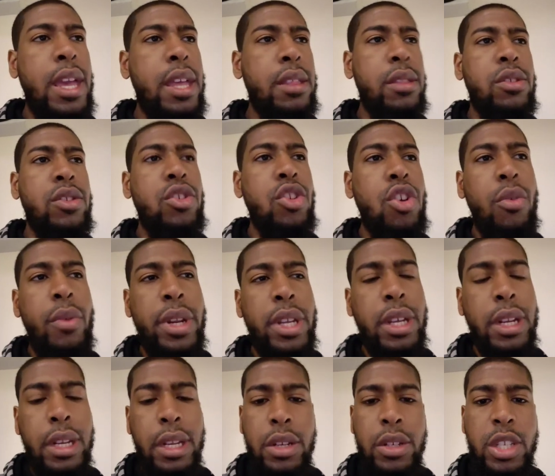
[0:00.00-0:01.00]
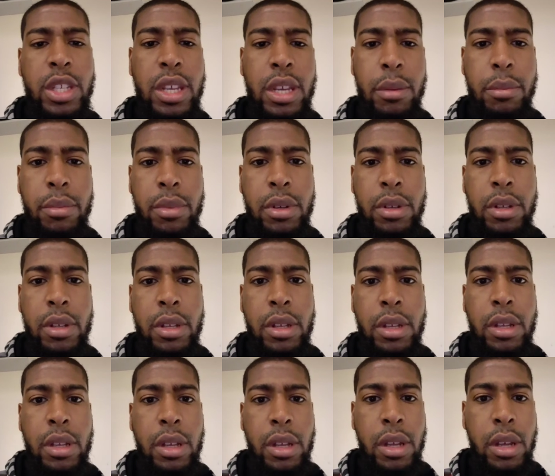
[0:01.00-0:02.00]
and you're already going to hear Skip.
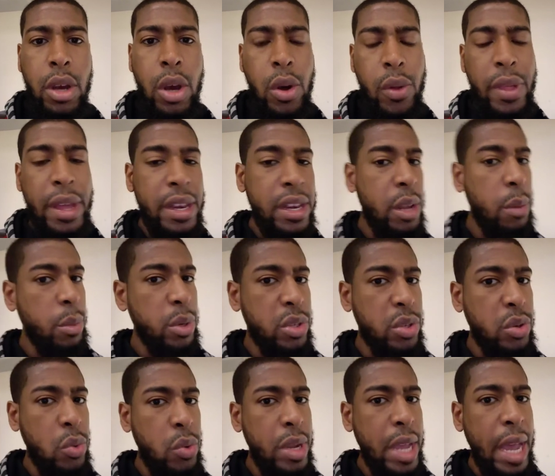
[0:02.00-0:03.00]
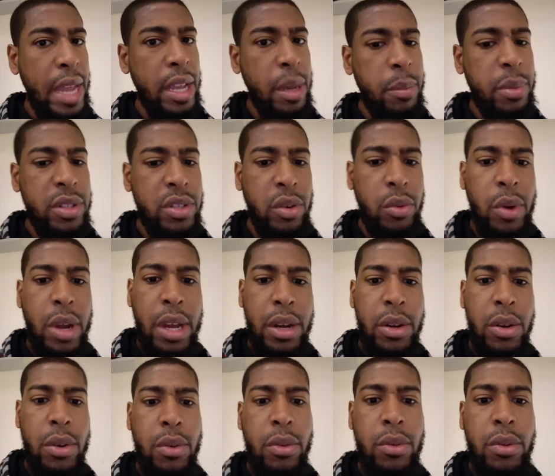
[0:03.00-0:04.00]
Oh, that number two guy up in
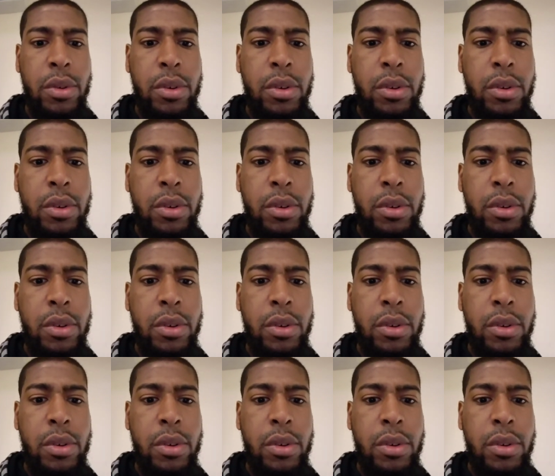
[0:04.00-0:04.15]
Toronto?